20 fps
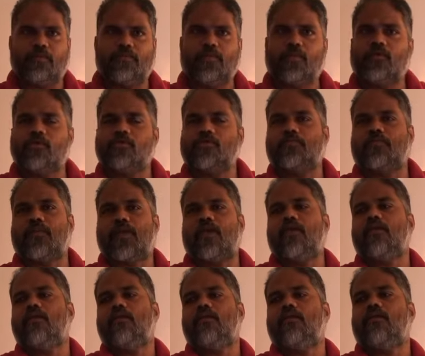because
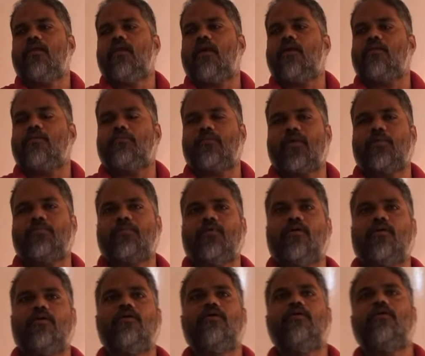pen and the
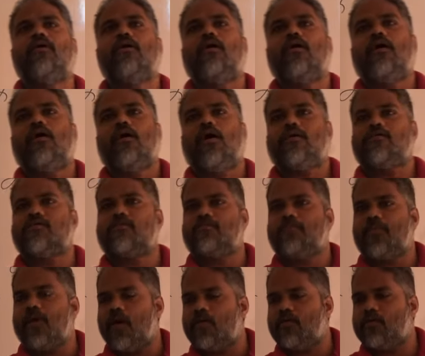paper has the
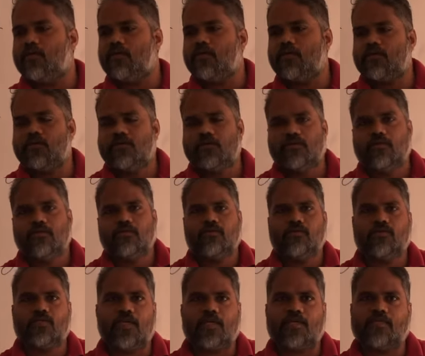power
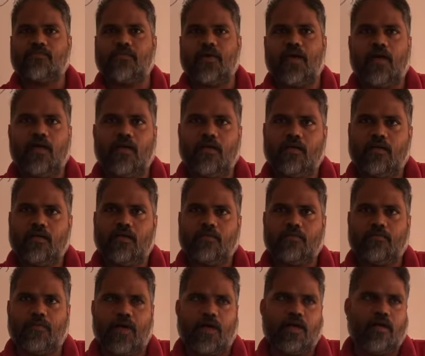to satisfy
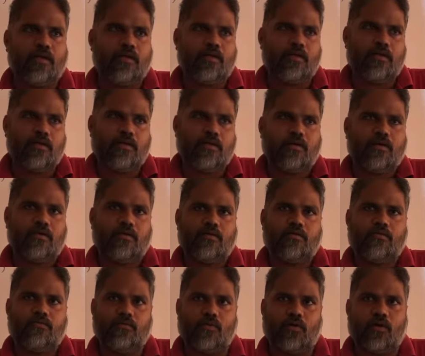my
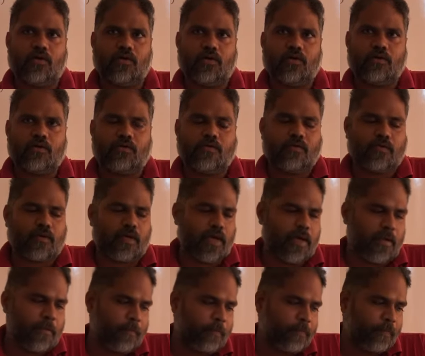want.
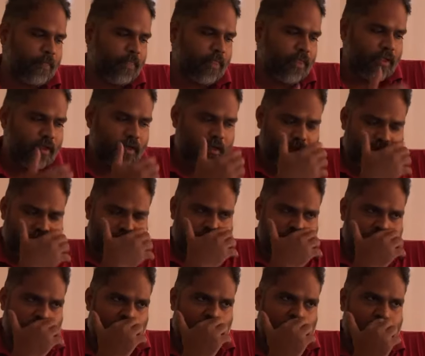Okay.
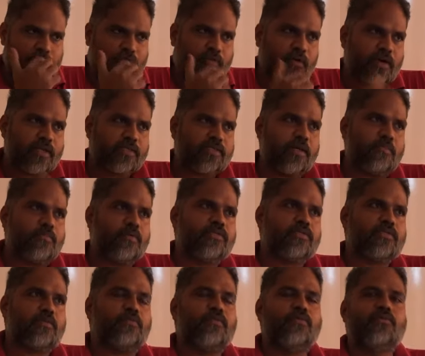Then for example,
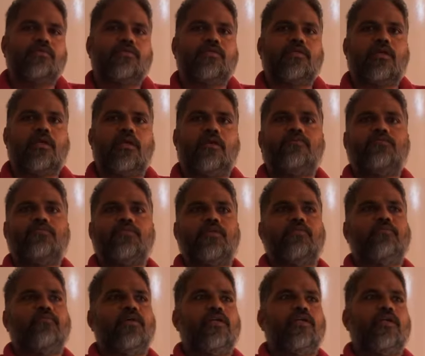suppose if
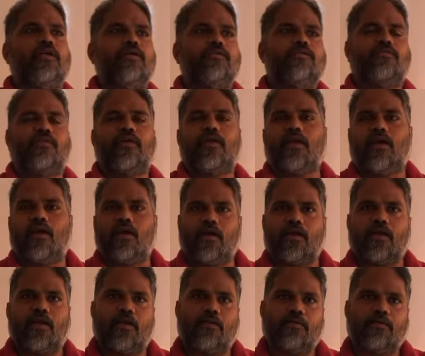someone is very
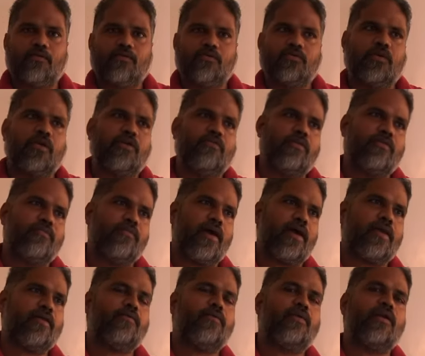hungry, so he will
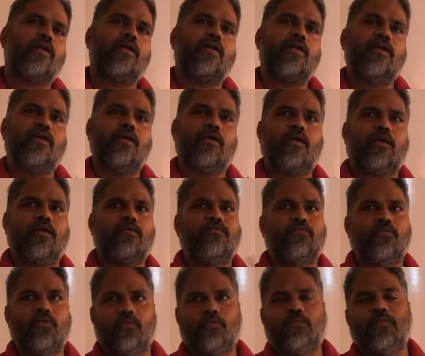find utility in
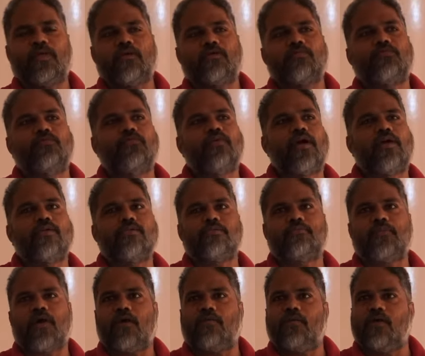food, because food has the
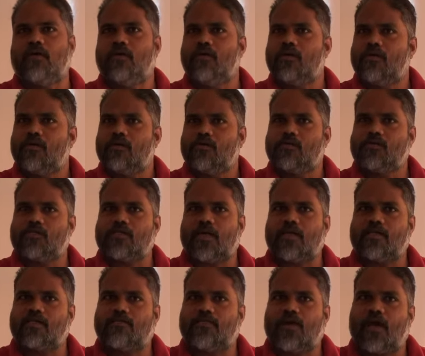power to
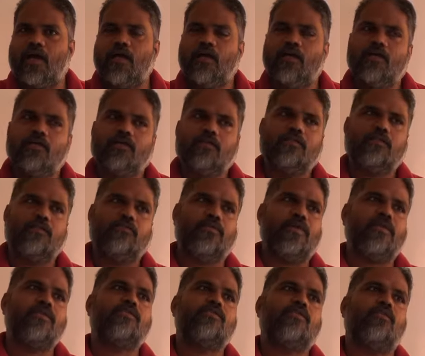satisfy the
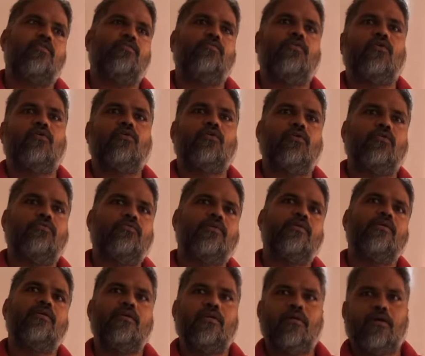wish or want of
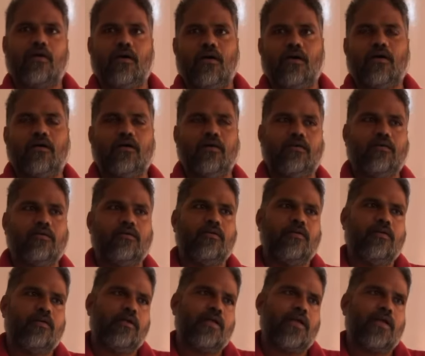hunger.
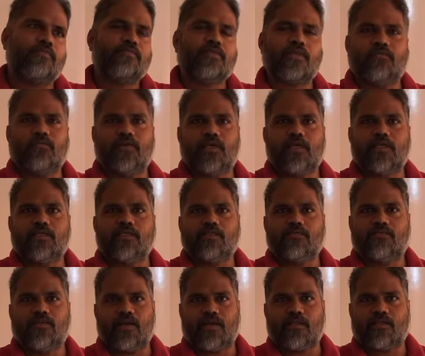If someone is
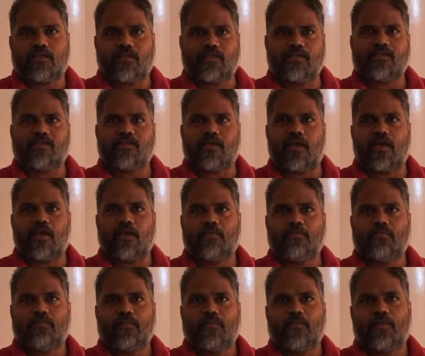very thirsty,
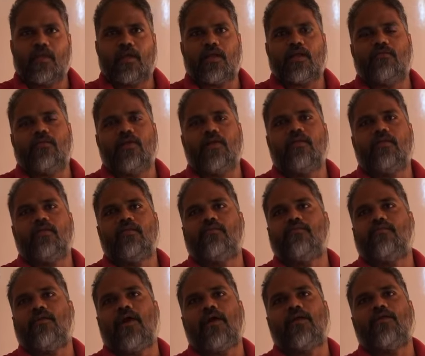then he will
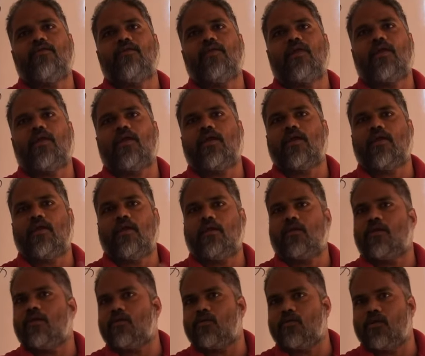find utility
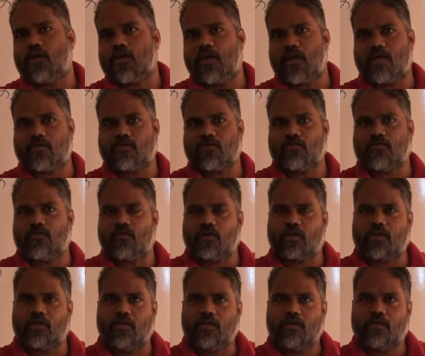into a glass of
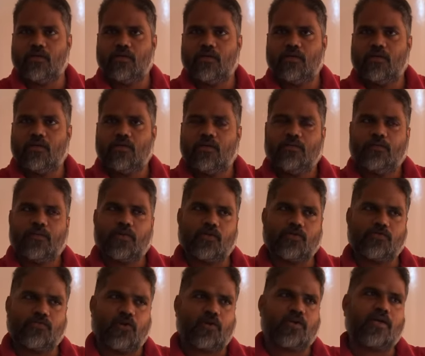water,
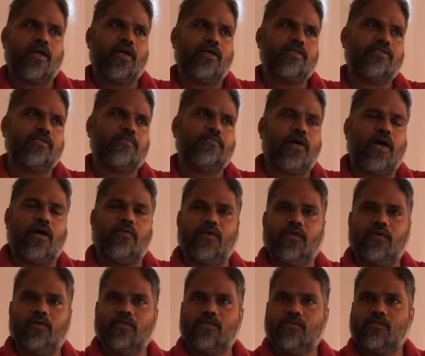because water has the
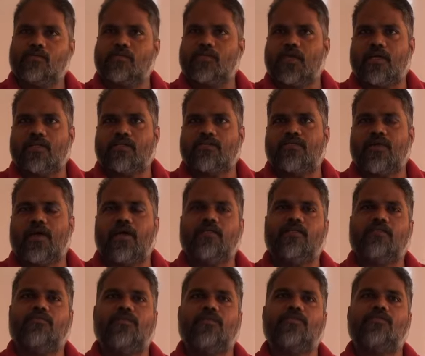power to satisfy
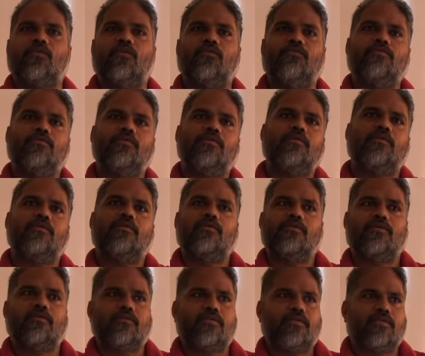the wish of
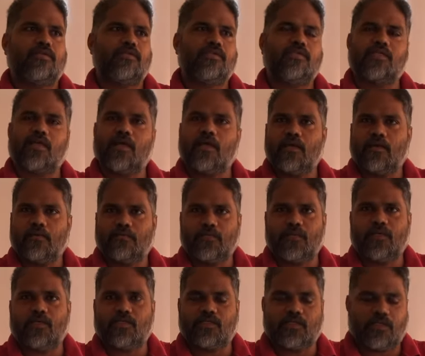thirsty
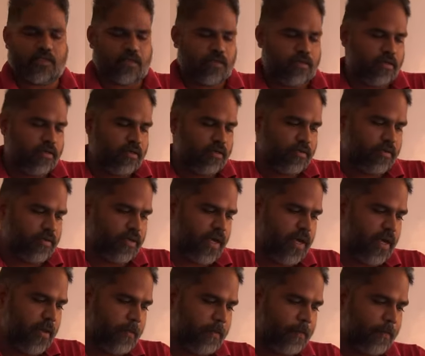person.
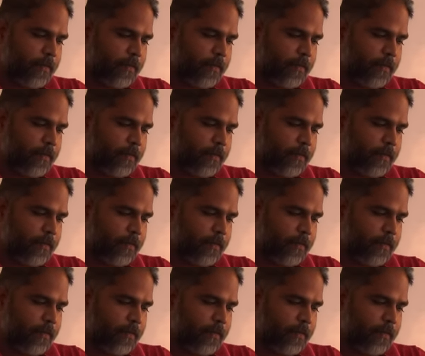Okay.